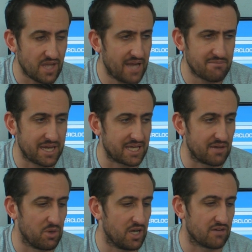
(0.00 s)
and make
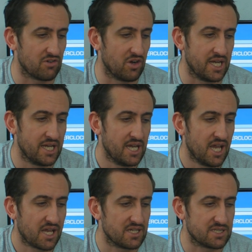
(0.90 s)
it work right.
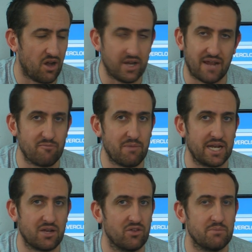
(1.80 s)
Because I'd have
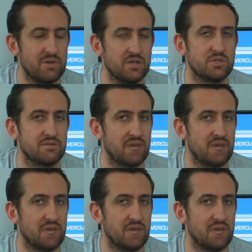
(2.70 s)
money on them losing